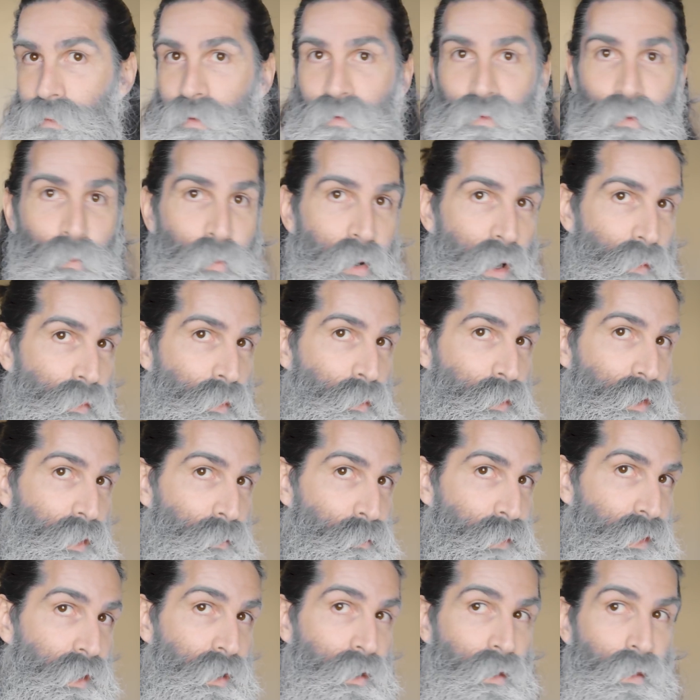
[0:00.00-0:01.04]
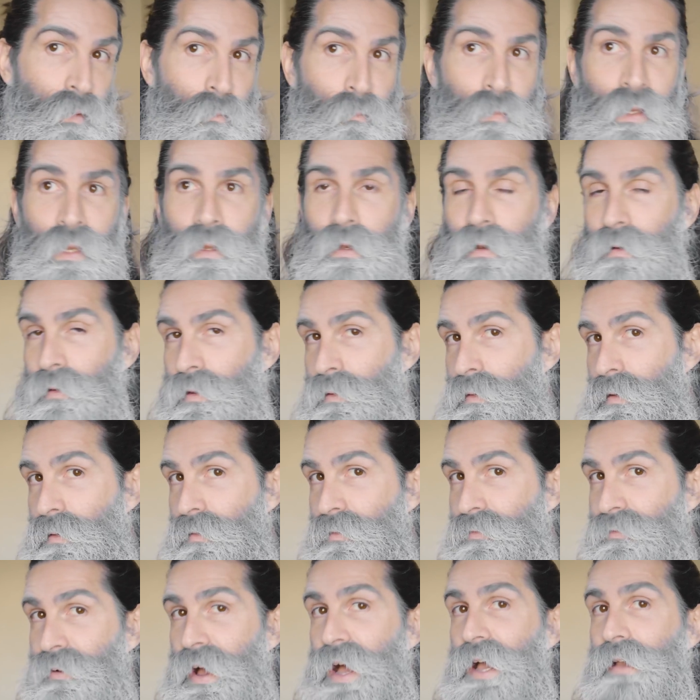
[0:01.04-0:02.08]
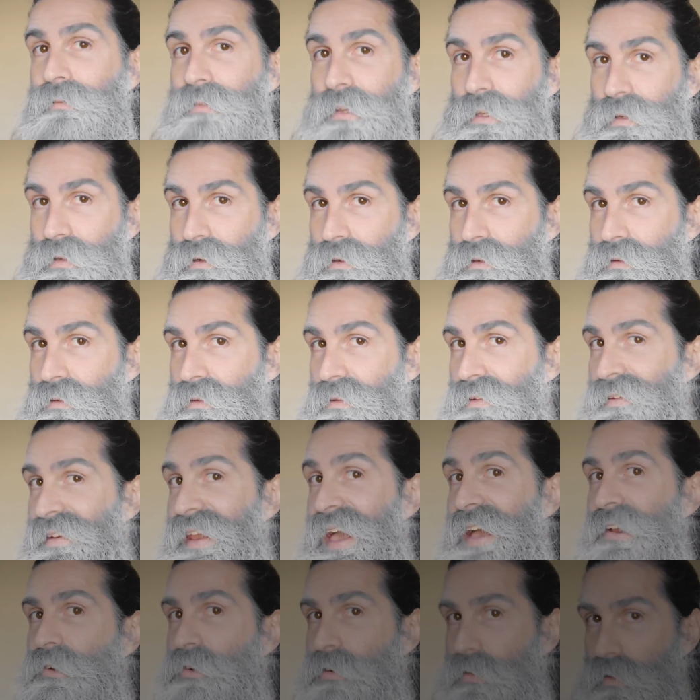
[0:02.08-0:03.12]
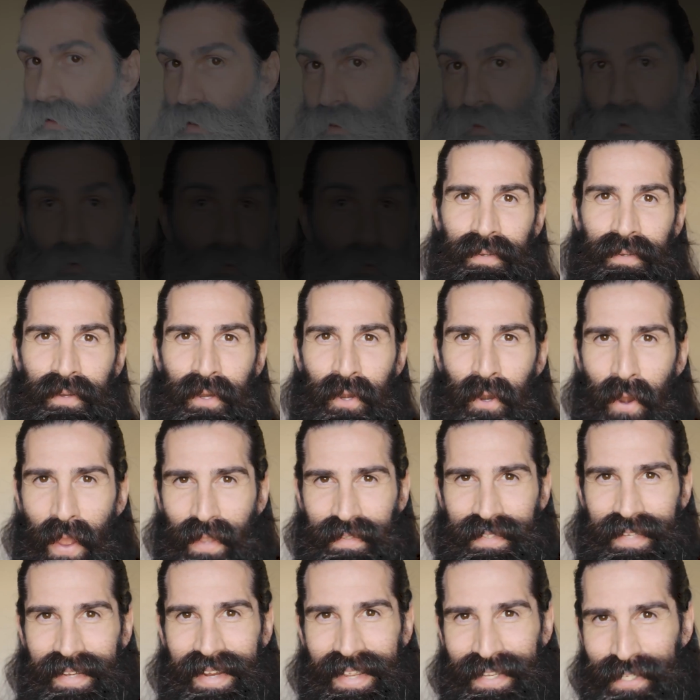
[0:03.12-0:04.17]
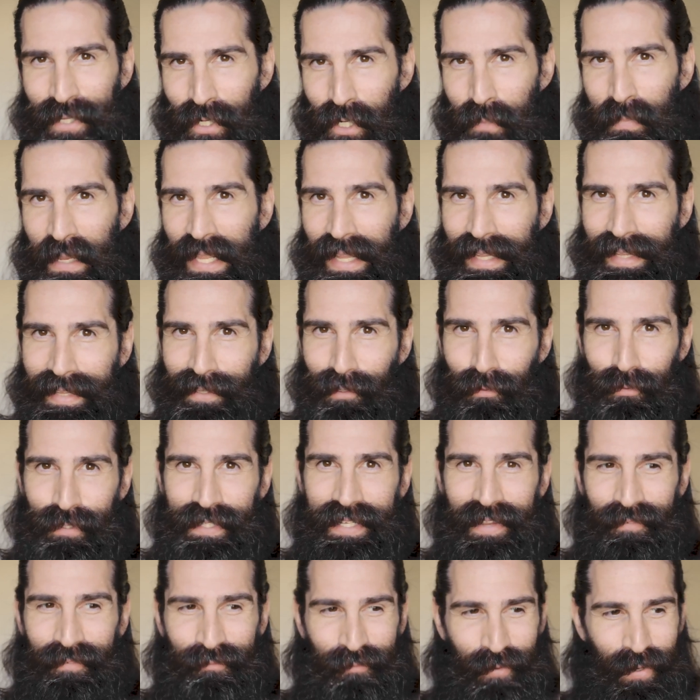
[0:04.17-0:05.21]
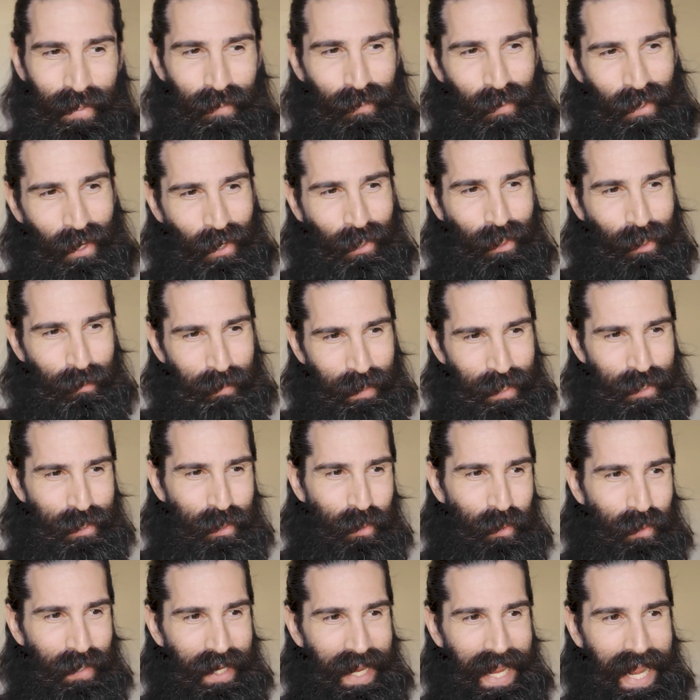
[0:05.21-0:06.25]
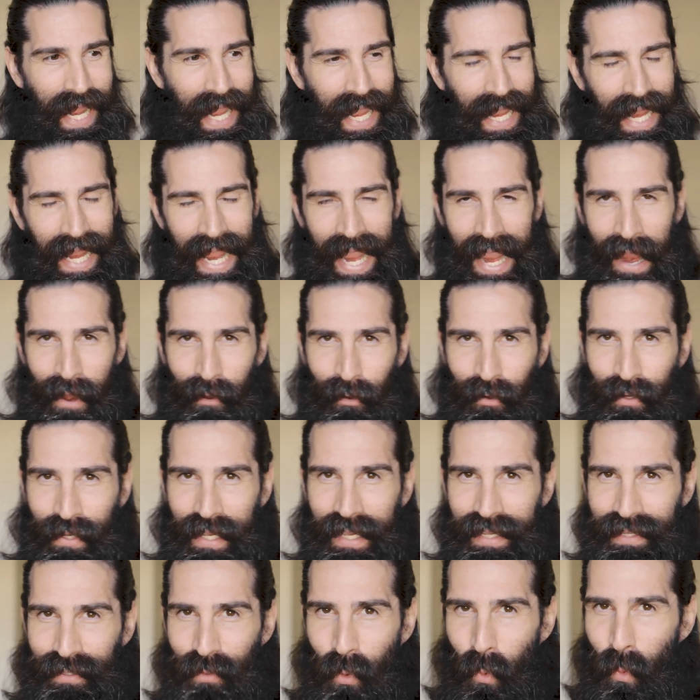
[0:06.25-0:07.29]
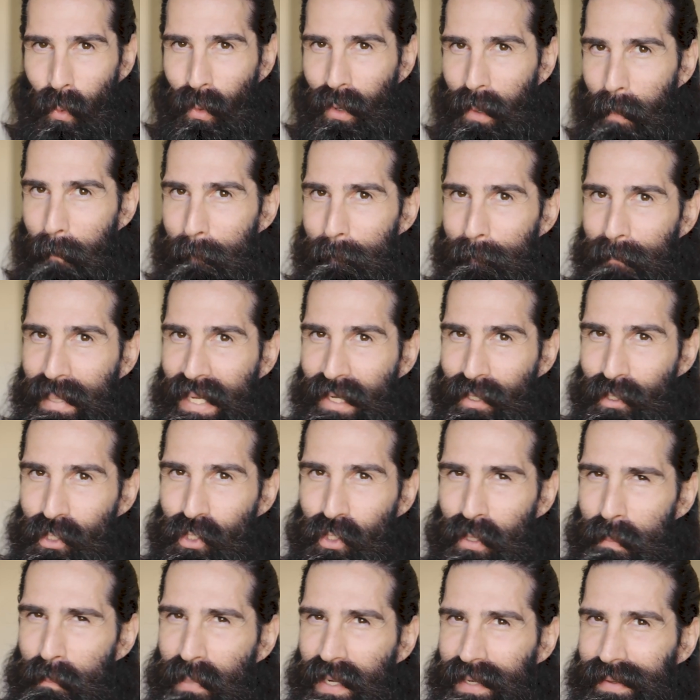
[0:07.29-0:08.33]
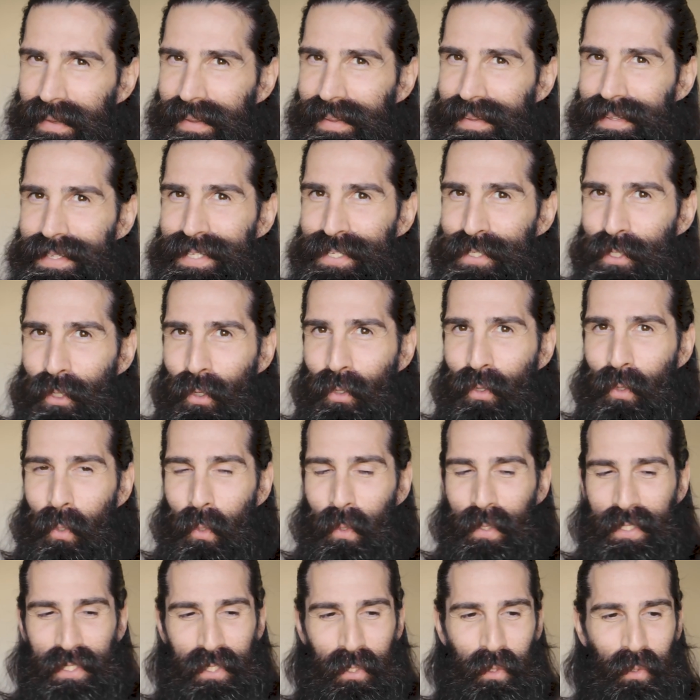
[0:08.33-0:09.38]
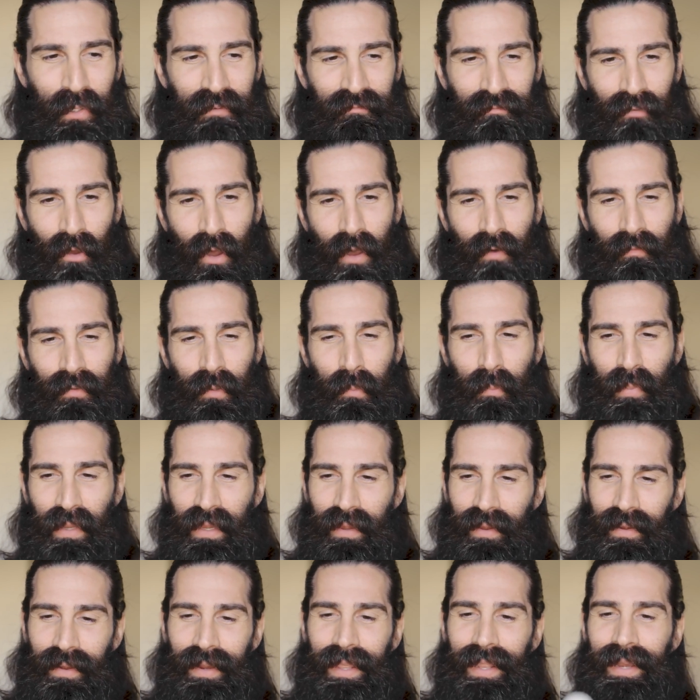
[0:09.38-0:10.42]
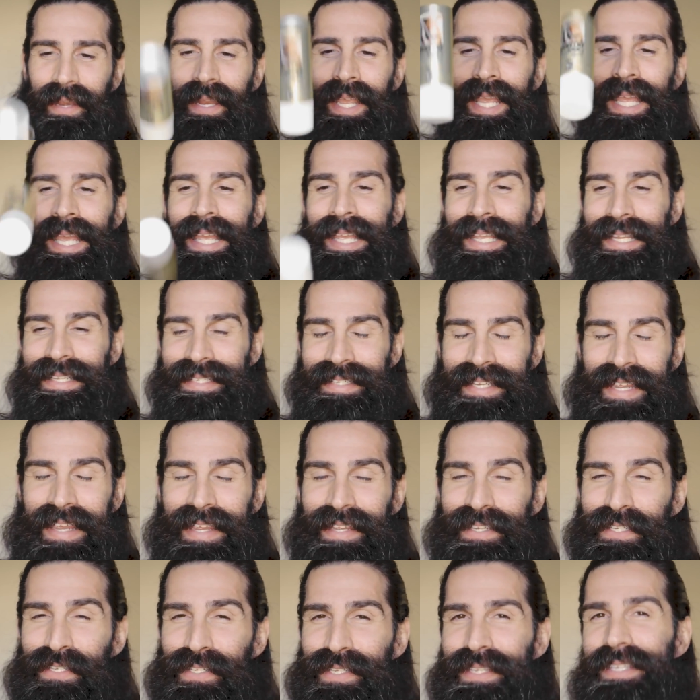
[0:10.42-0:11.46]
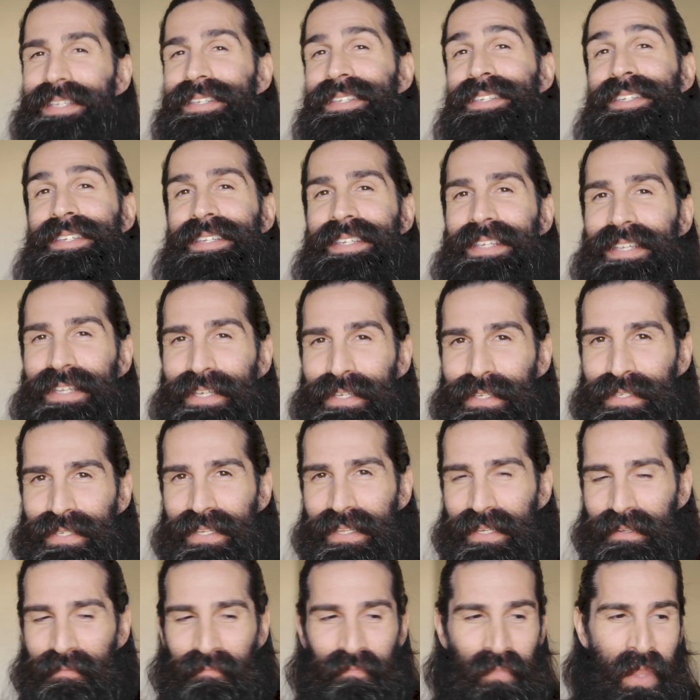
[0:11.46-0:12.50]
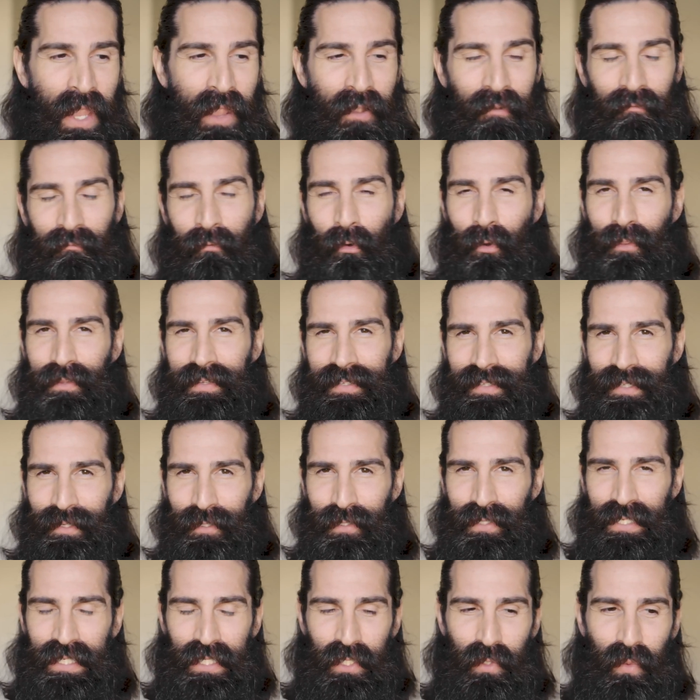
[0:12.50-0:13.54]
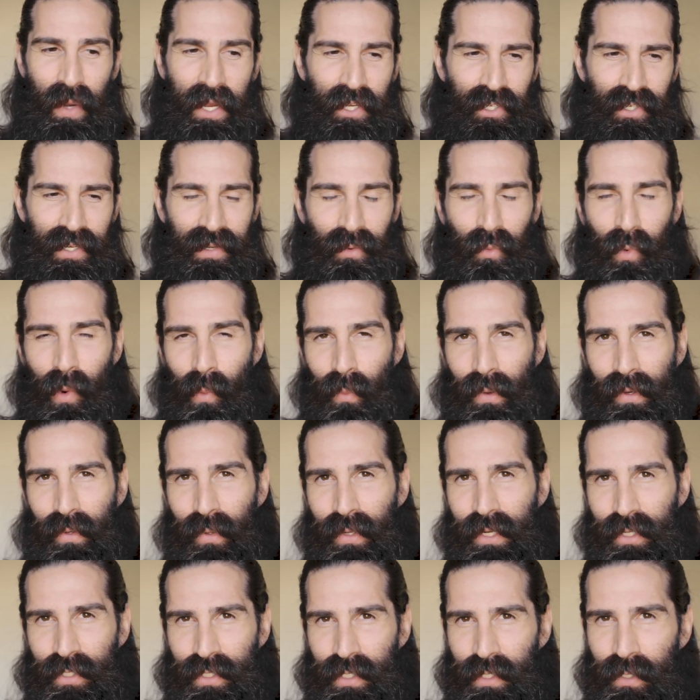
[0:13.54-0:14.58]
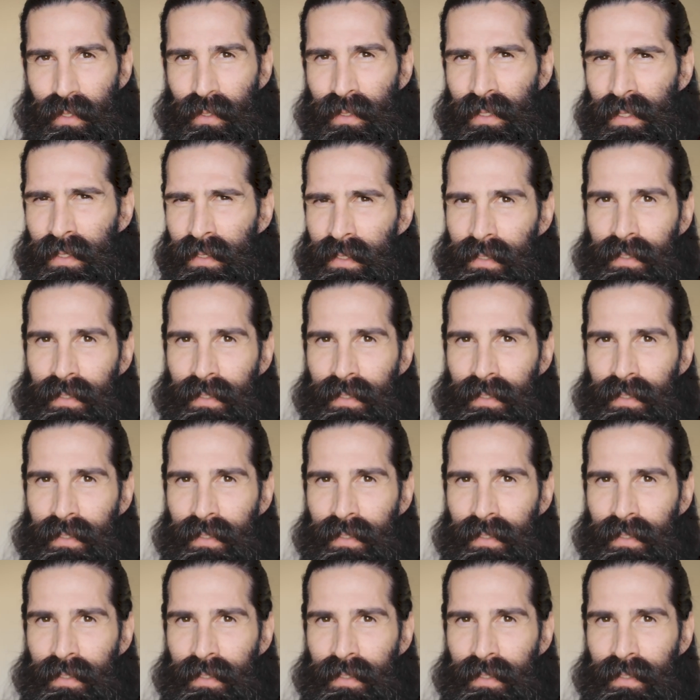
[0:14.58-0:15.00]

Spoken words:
this will probably be me in 5 years naturally. All right, today's gonna be a little different. We're not gonna be doing a haircut or a beard trim, but it is still going to involve the beard, and 'tis the season for this little situation. And what we're gonna do,